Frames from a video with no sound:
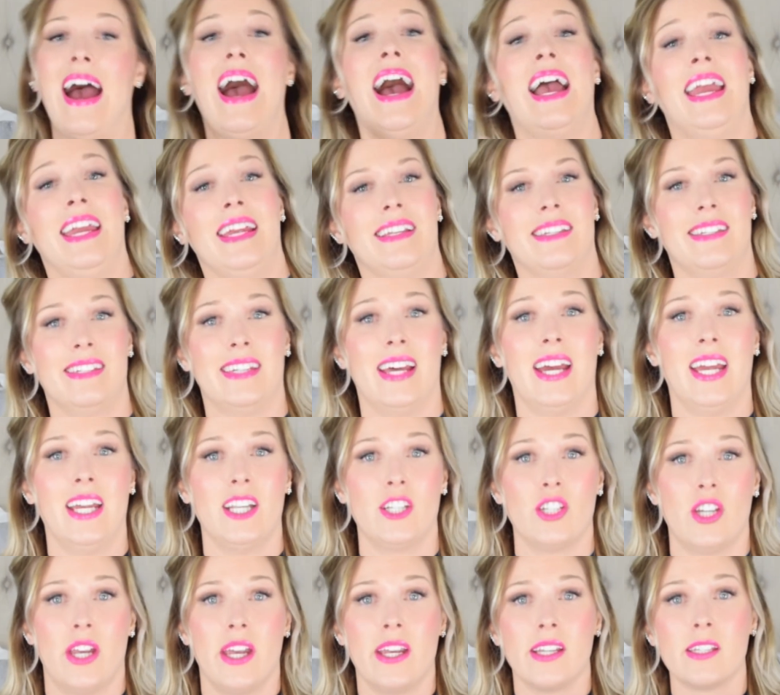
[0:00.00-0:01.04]
8
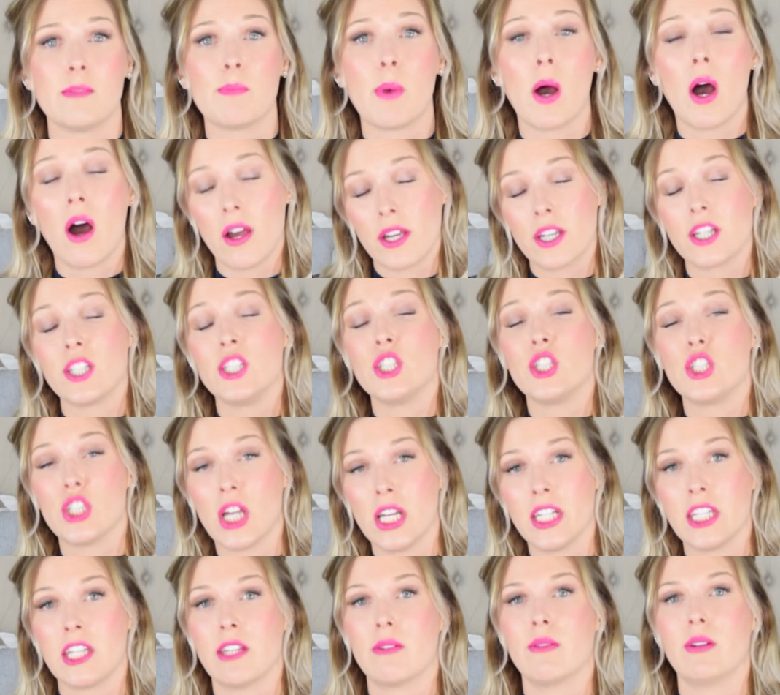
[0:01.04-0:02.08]
stages, but I can
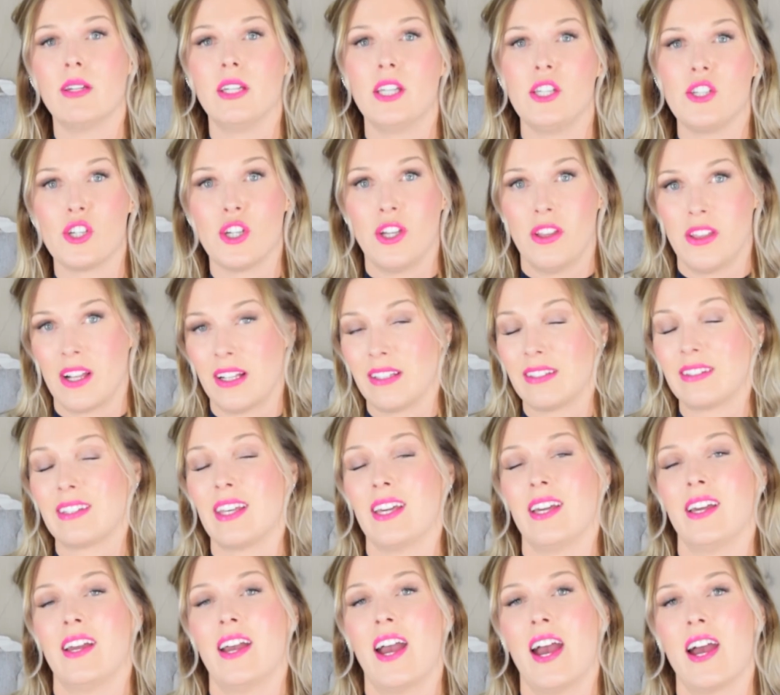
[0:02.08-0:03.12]
genuinely do that
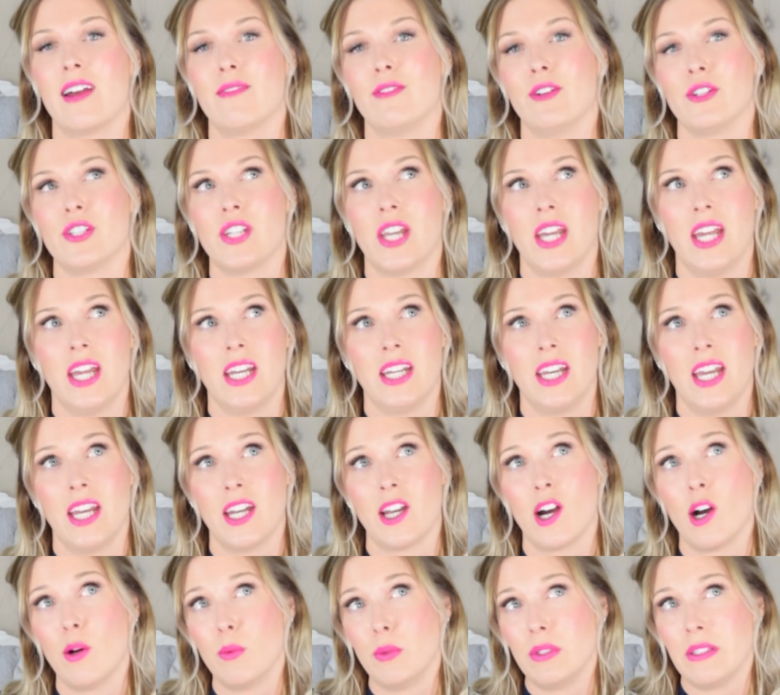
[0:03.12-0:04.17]
skincare routine in,
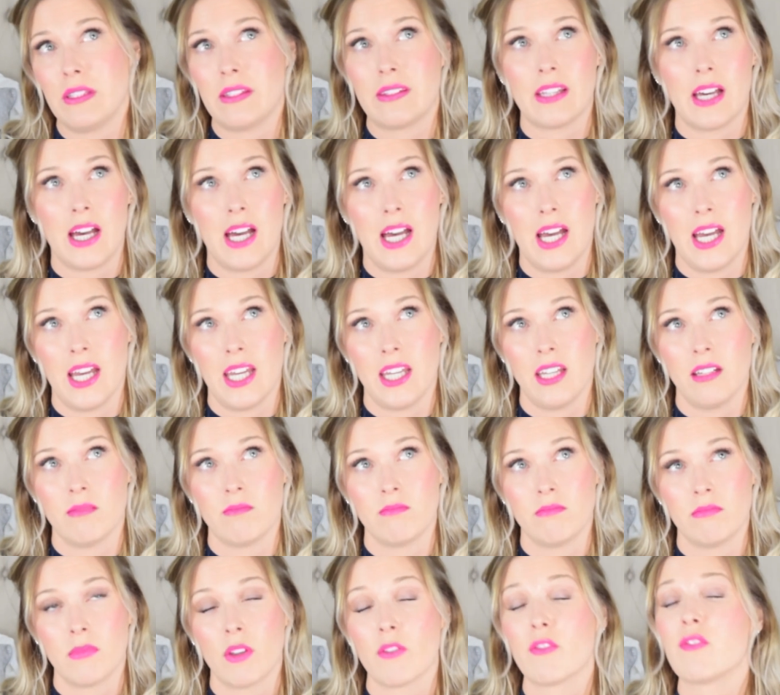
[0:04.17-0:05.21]
I would say,
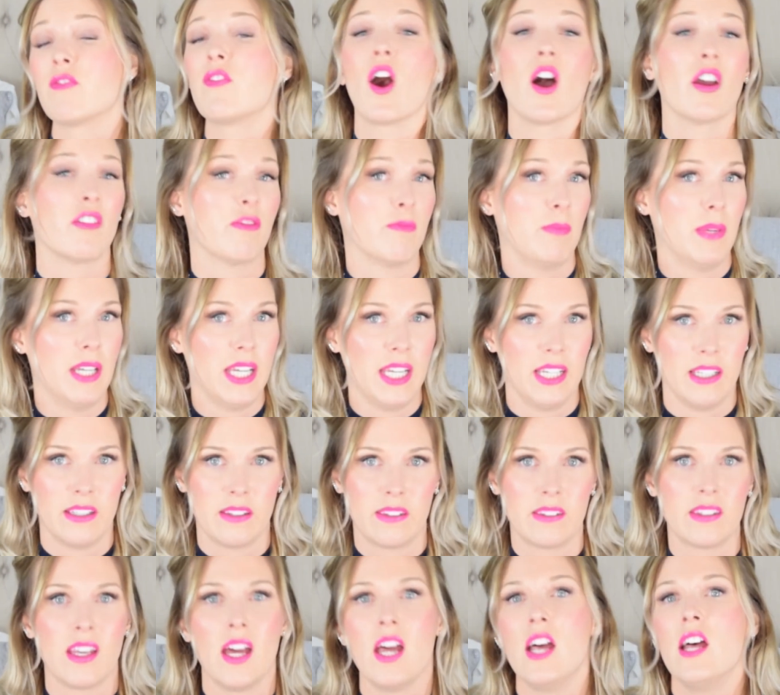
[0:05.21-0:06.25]
5
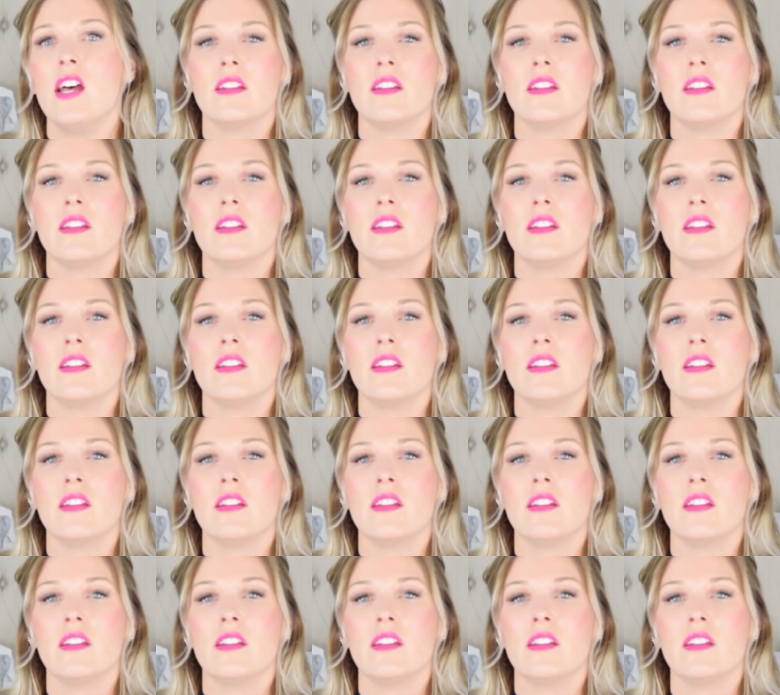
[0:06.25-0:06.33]
minutes.